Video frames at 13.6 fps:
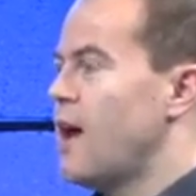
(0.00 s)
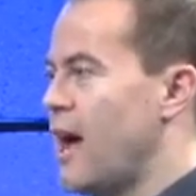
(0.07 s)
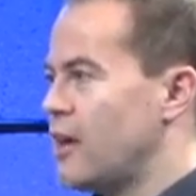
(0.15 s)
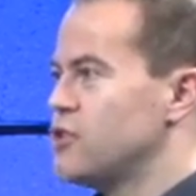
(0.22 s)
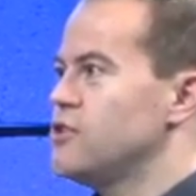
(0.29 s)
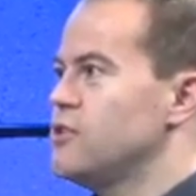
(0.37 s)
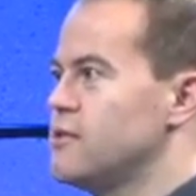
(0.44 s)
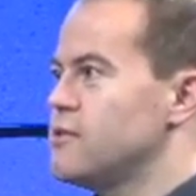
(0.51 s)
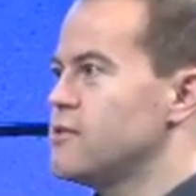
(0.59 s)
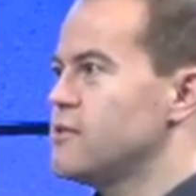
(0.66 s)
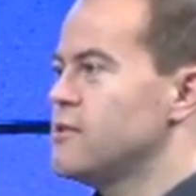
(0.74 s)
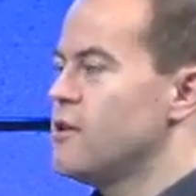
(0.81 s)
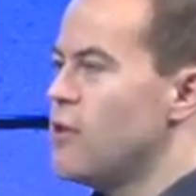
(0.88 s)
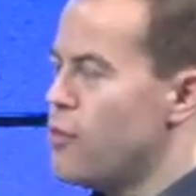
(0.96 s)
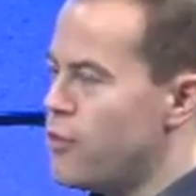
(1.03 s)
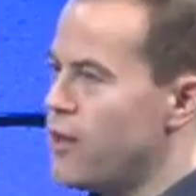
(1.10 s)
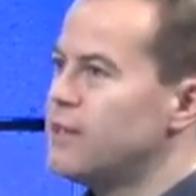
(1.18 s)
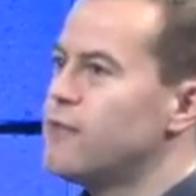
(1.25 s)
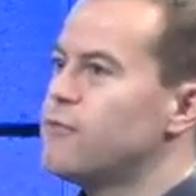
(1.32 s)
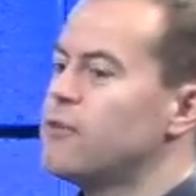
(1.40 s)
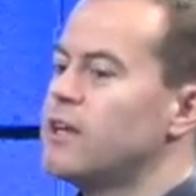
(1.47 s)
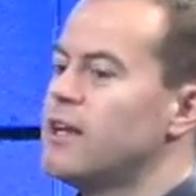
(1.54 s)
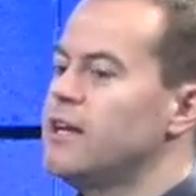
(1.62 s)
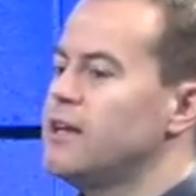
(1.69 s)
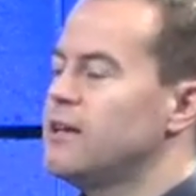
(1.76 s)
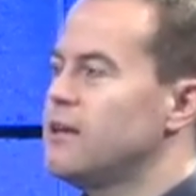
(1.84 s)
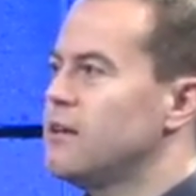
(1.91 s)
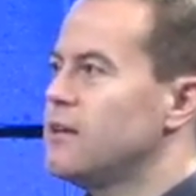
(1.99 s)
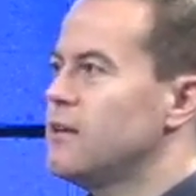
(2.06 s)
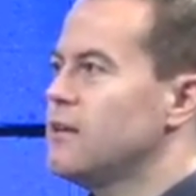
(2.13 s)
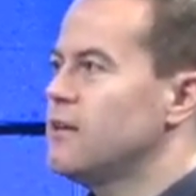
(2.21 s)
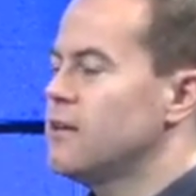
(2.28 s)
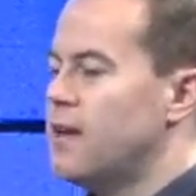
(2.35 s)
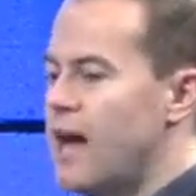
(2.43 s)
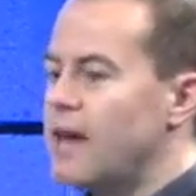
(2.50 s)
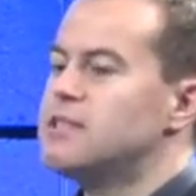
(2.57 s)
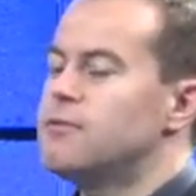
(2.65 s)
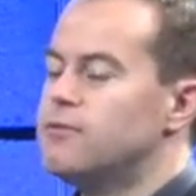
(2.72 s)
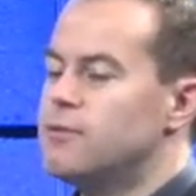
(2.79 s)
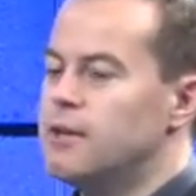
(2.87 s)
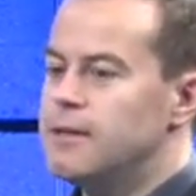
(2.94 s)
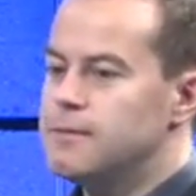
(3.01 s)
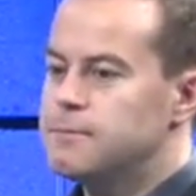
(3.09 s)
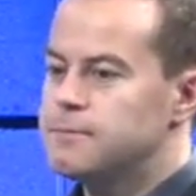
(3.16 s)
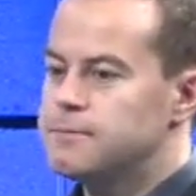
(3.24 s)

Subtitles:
Actions. Think differently, act differently.